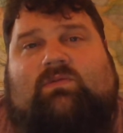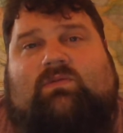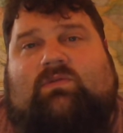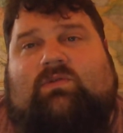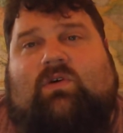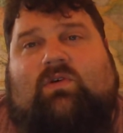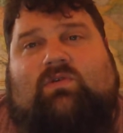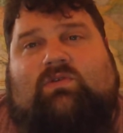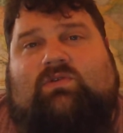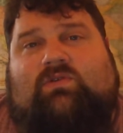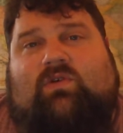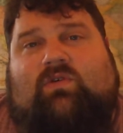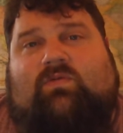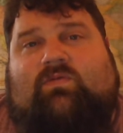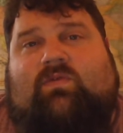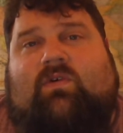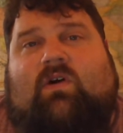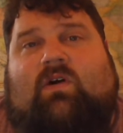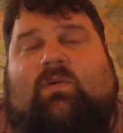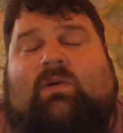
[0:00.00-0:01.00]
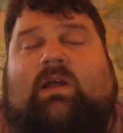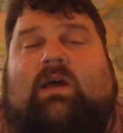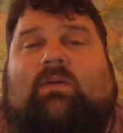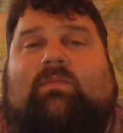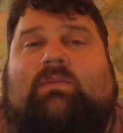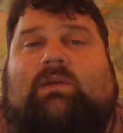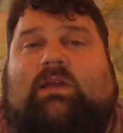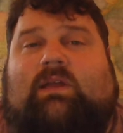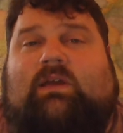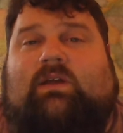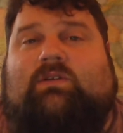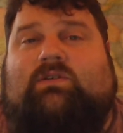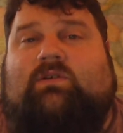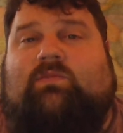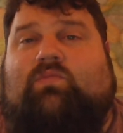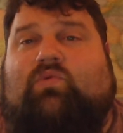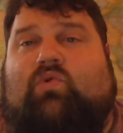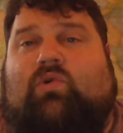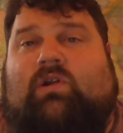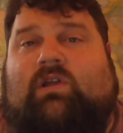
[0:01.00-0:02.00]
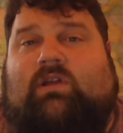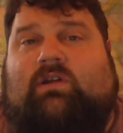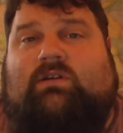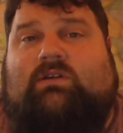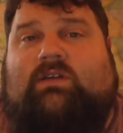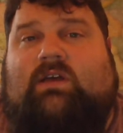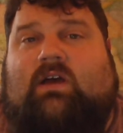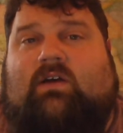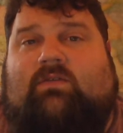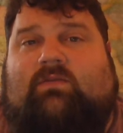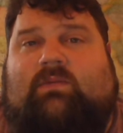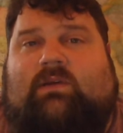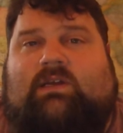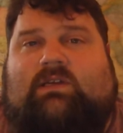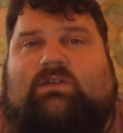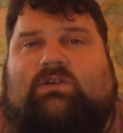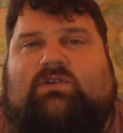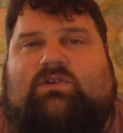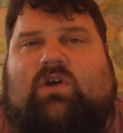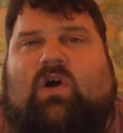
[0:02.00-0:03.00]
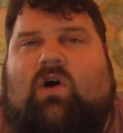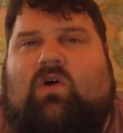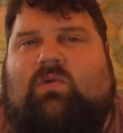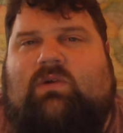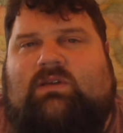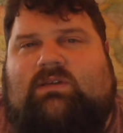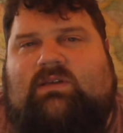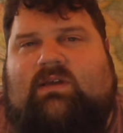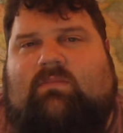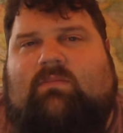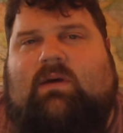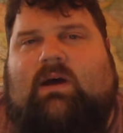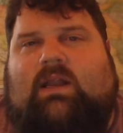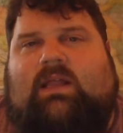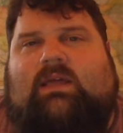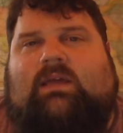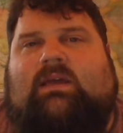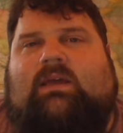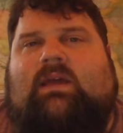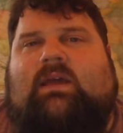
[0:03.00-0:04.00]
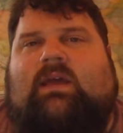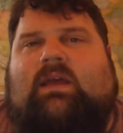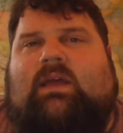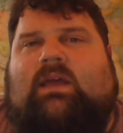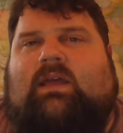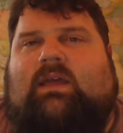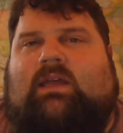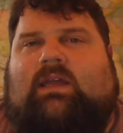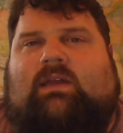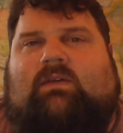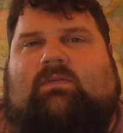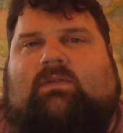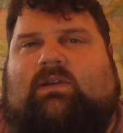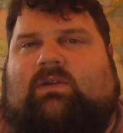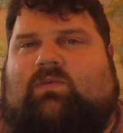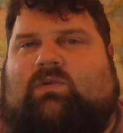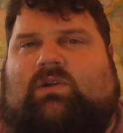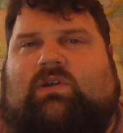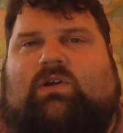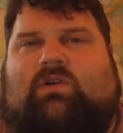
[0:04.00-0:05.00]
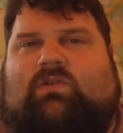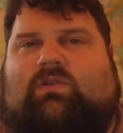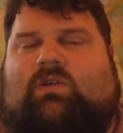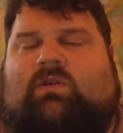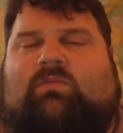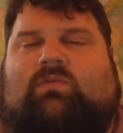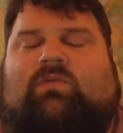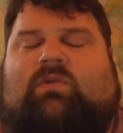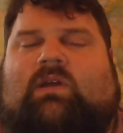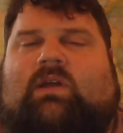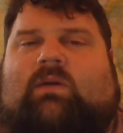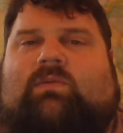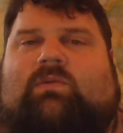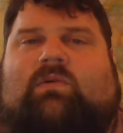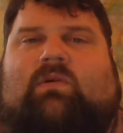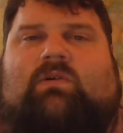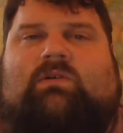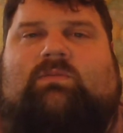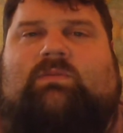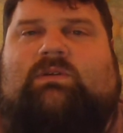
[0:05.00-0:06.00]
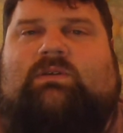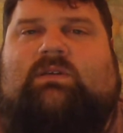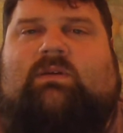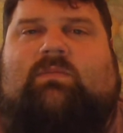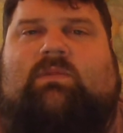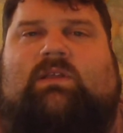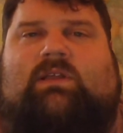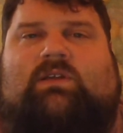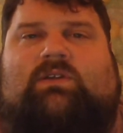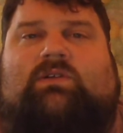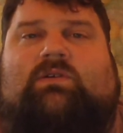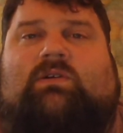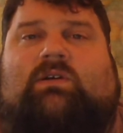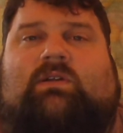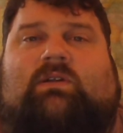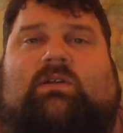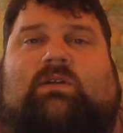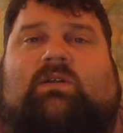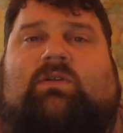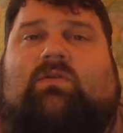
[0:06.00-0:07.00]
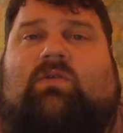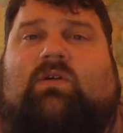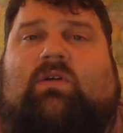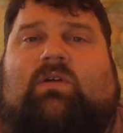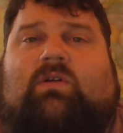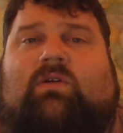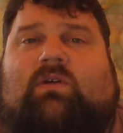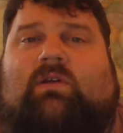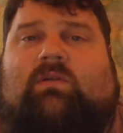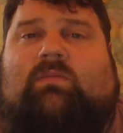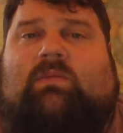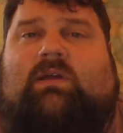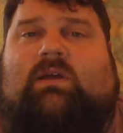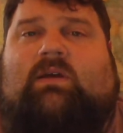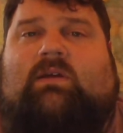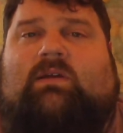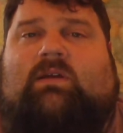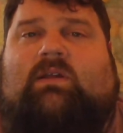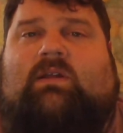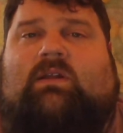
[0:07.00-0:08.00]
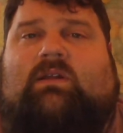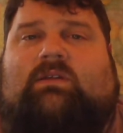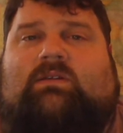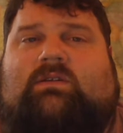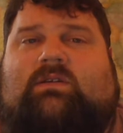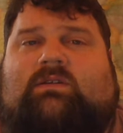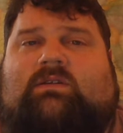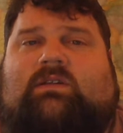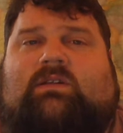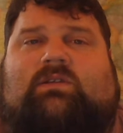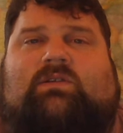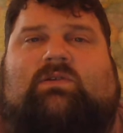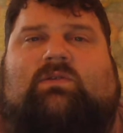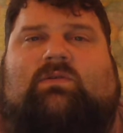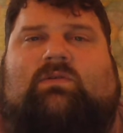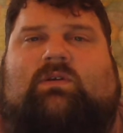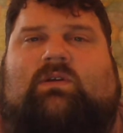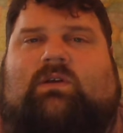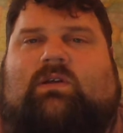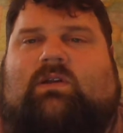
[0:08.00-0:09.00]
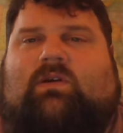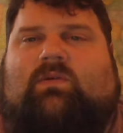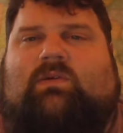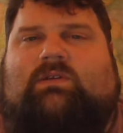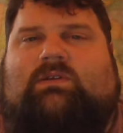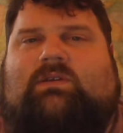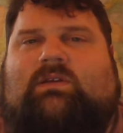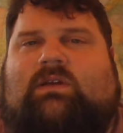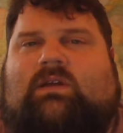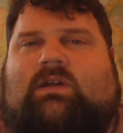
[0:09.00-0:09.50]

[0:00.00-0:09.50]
go so far without being a supporter yourself, because there's always somebody, even when you go through your boot camp, there'll always be somebody that you can be an assistant to. You can always,